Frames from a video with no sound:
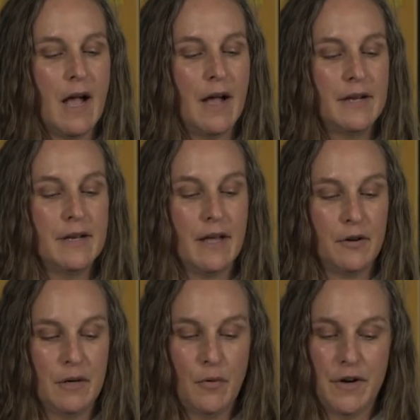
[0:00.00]

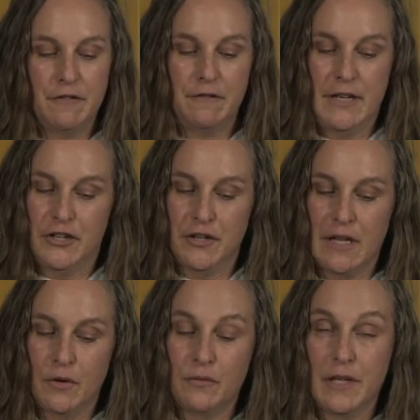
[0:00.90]
Another important feature
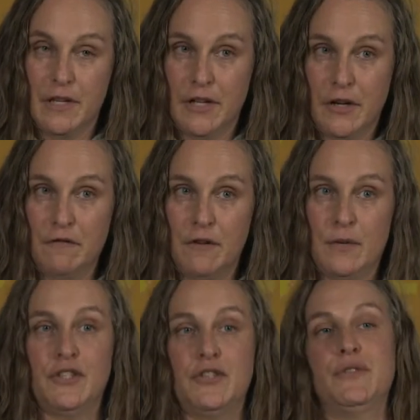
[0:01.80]
that we're really looking
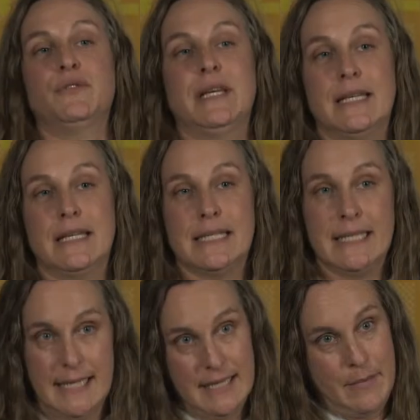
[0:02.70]
forward to is
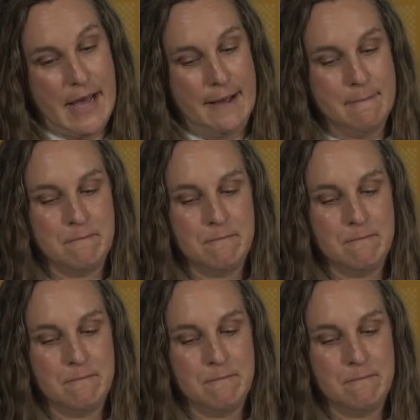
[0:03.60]
EasyPay.